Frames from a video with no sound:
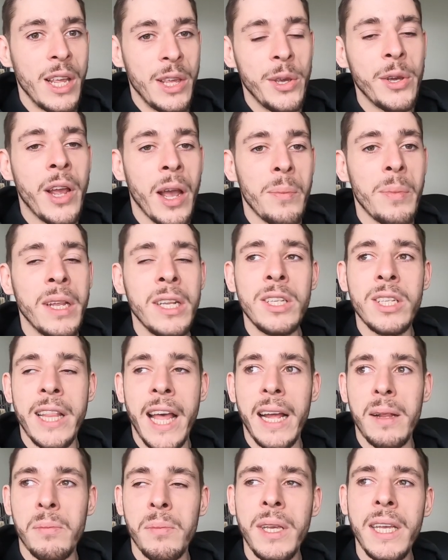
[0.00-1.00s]
You come into
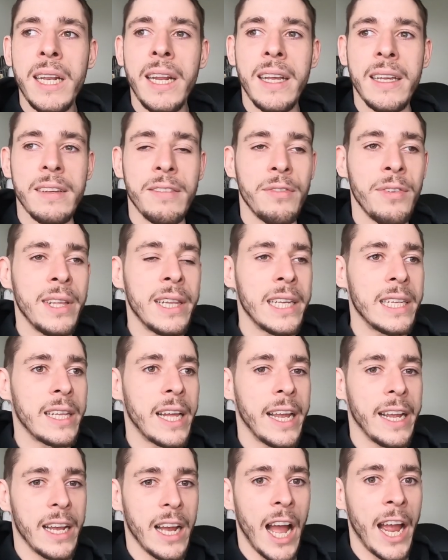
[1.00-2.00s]
that meeting feeling
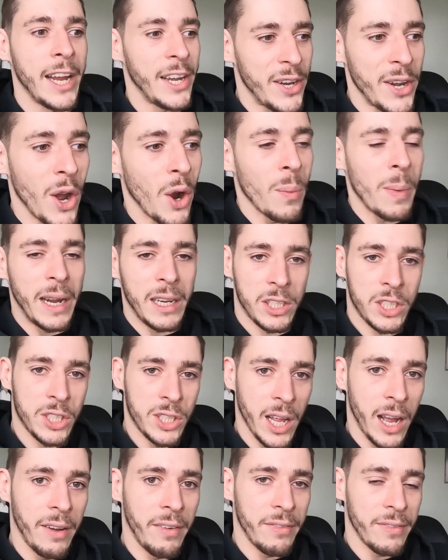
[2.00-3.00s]
like I know my
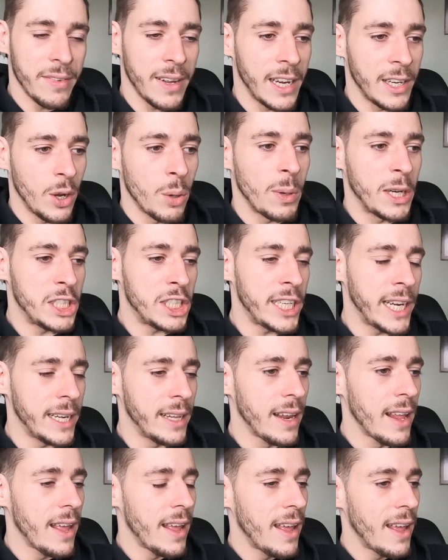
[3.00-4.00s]
stuff, I know my
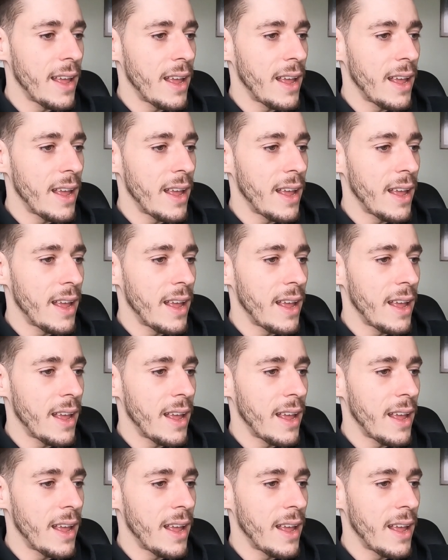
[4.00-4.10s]
shit,